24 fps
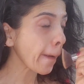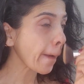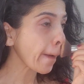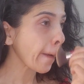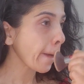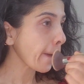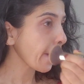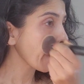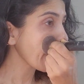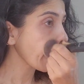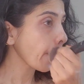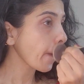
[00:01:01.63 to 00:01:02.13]

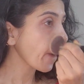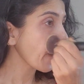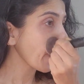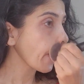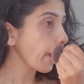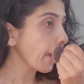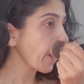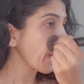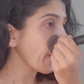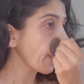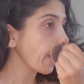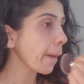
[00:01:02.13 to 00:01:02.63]

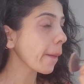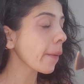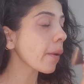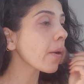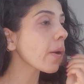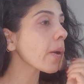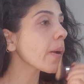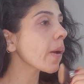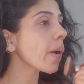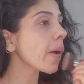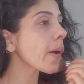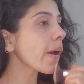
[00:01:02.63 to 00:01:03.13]
I'm just
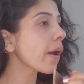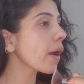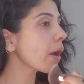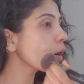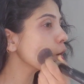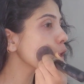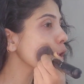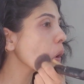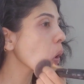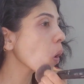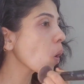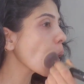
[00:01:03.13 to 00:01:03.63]
blending
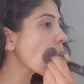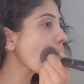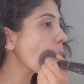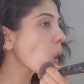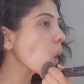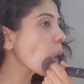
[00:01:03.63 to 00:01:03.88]
it. This is